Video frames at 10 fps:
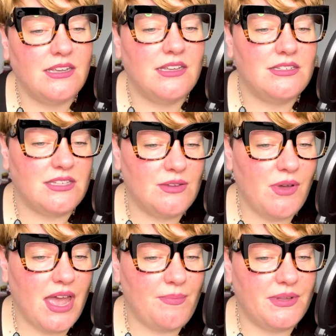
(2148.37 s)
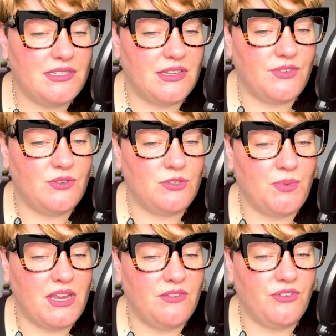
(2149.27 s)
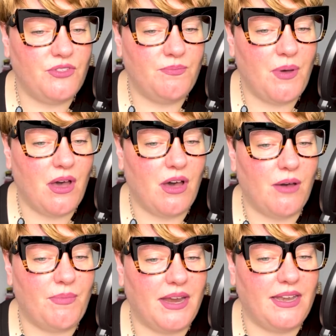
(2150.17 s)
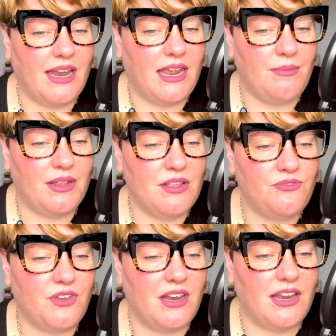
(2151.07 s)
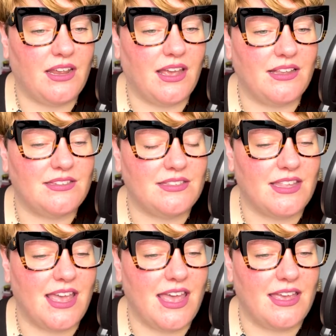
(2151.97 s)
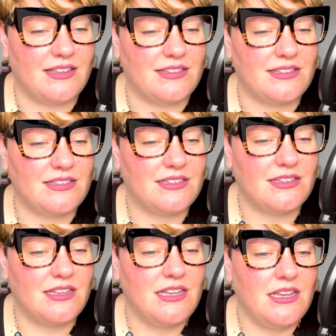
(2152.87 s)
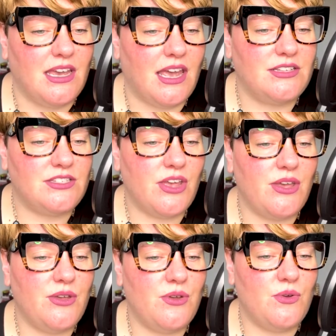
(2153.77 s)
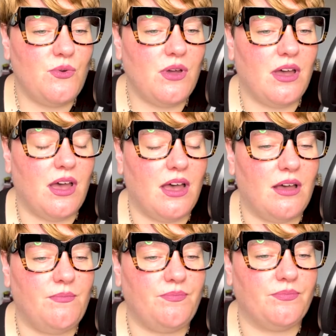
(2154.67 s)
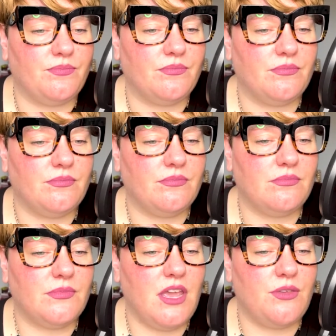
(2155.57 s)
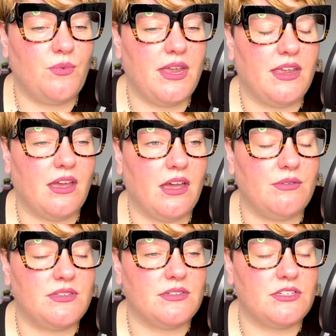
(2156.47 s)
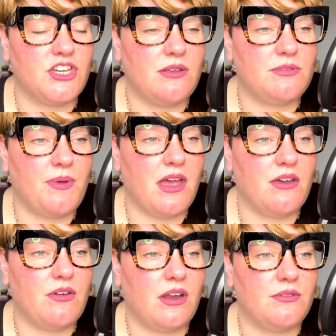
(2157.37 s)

See what happens if you speak for the part by naming the feeling as theirs. And so the other week I was in a shame spiral.